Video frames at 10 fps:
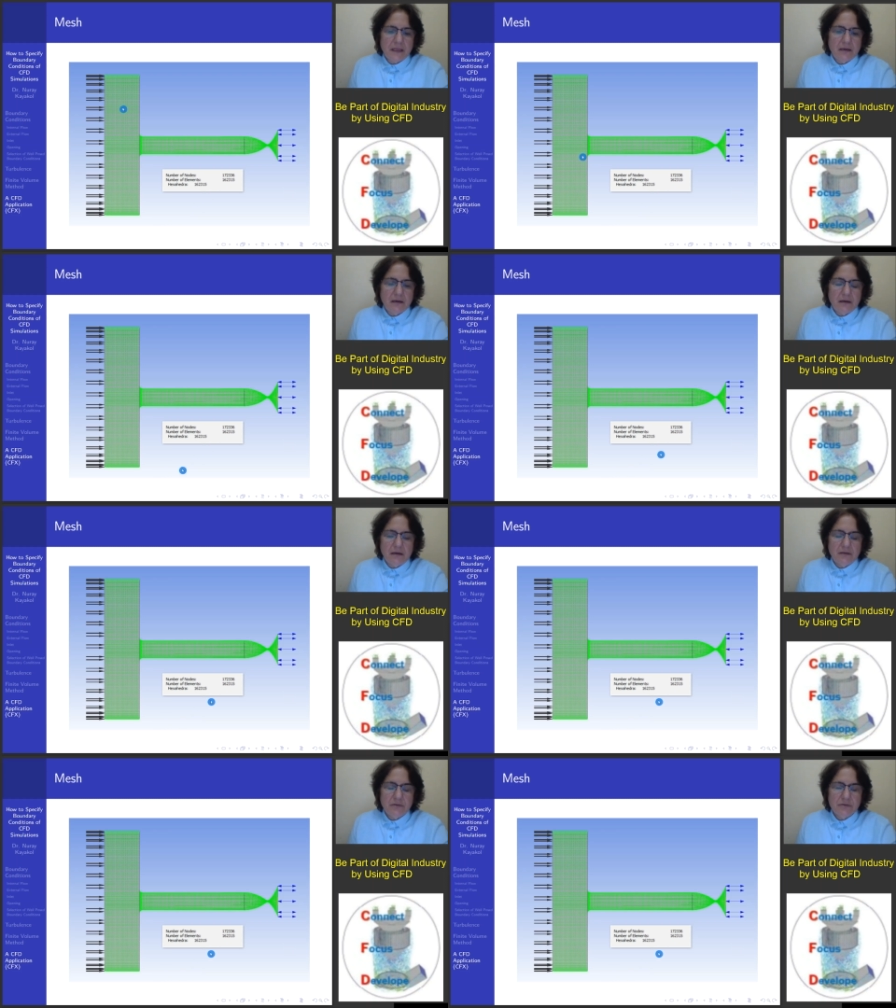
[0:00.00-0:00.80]
I
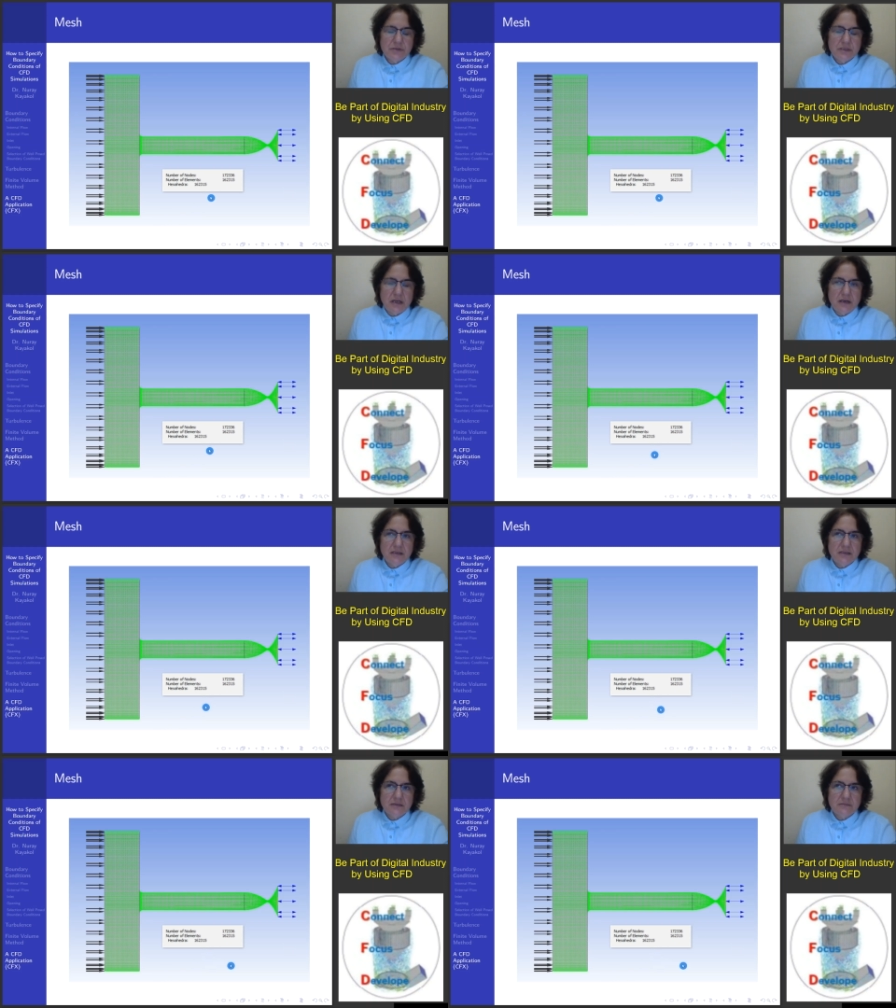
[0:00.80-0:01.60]
used
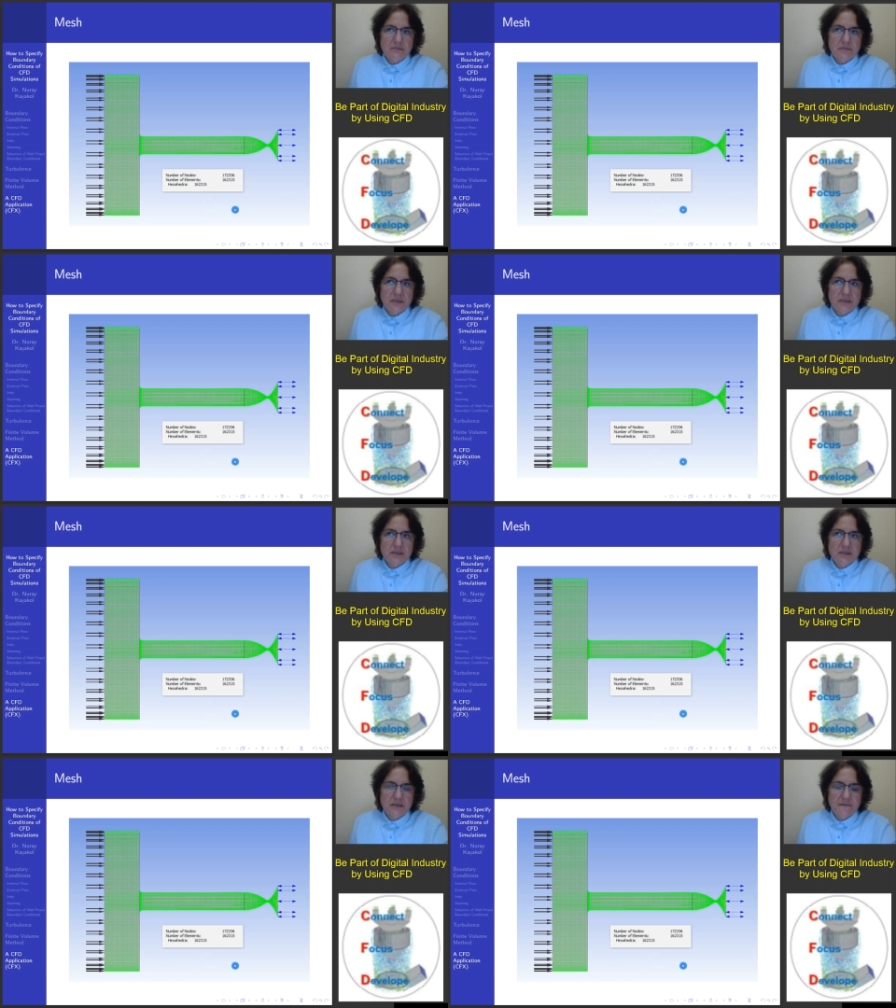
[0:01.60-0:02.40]
ISOM
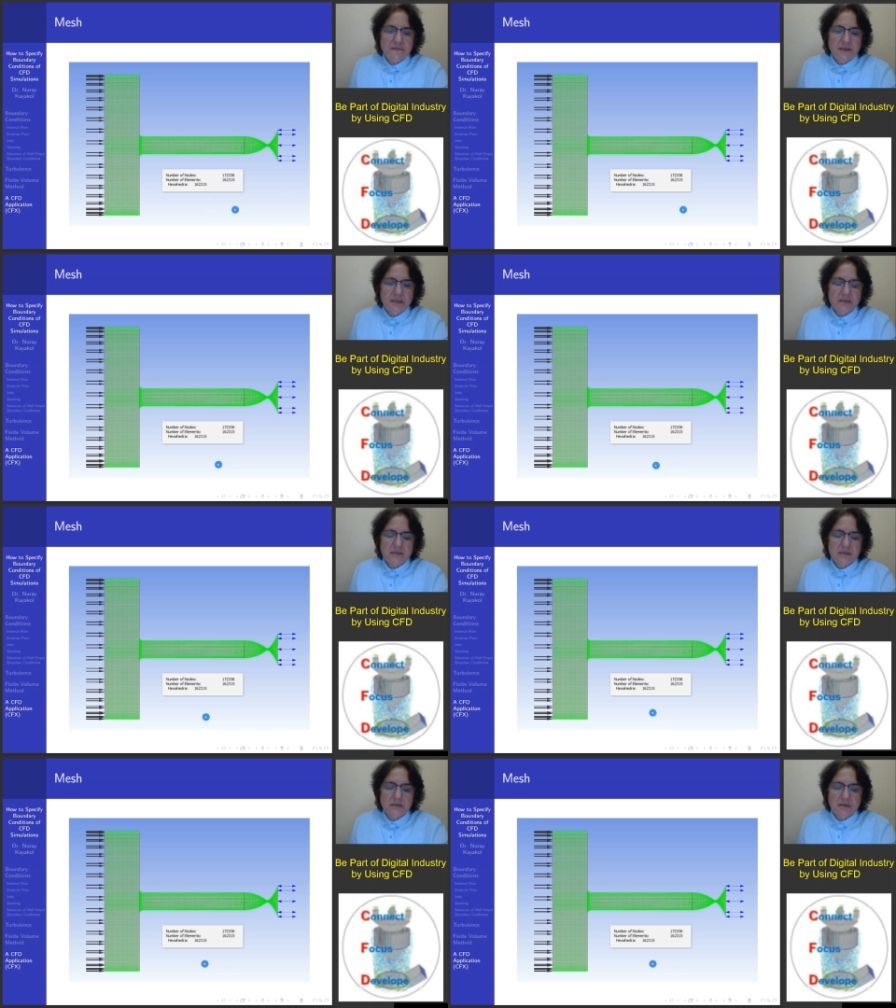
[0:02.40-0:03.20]

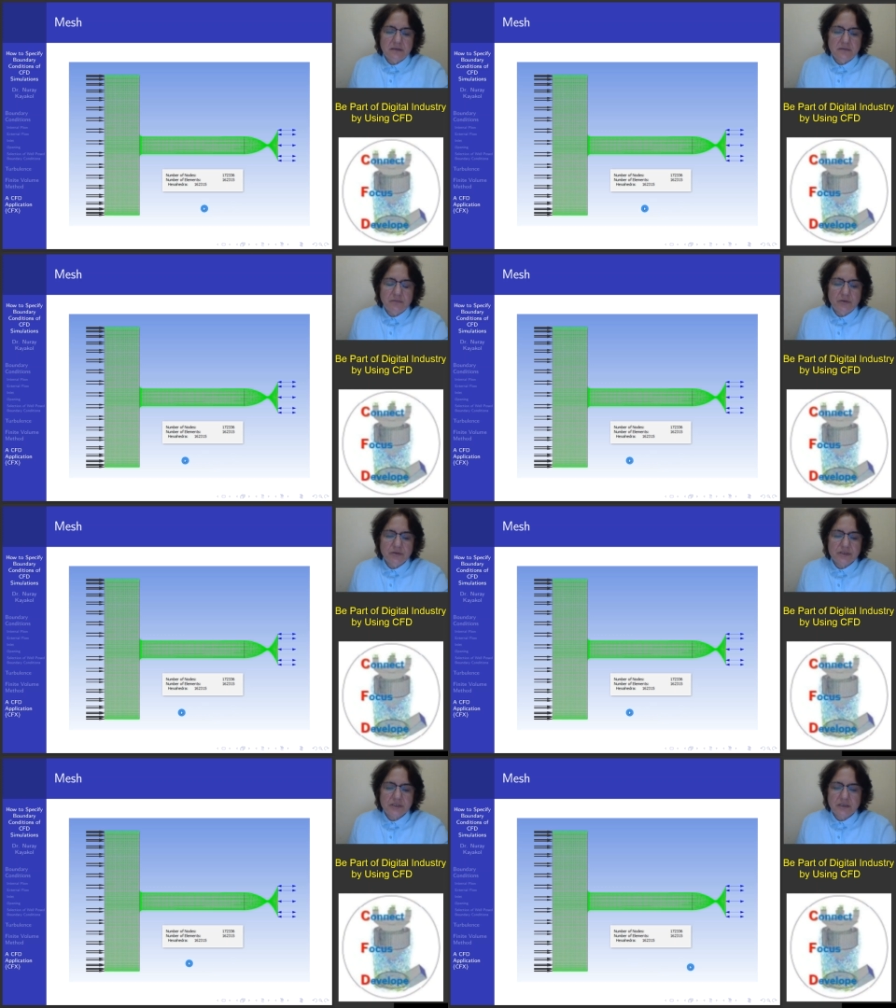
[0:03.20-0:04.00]
CFX block
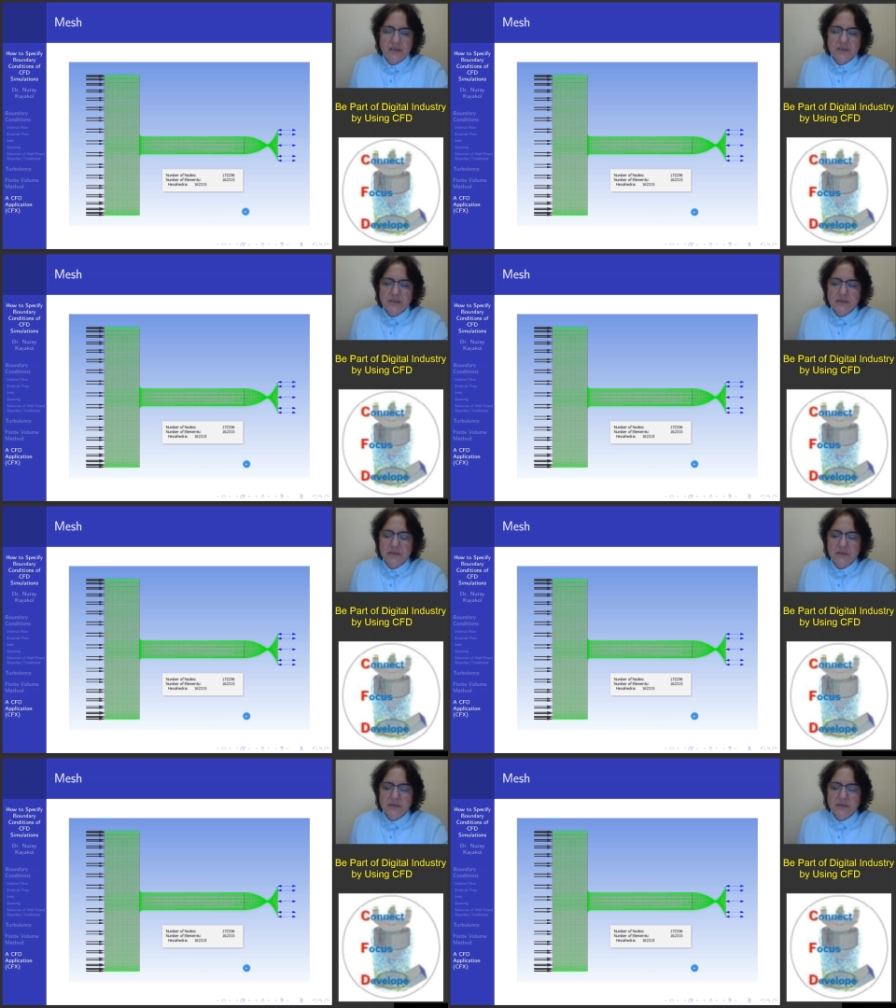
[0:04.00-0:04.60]
structured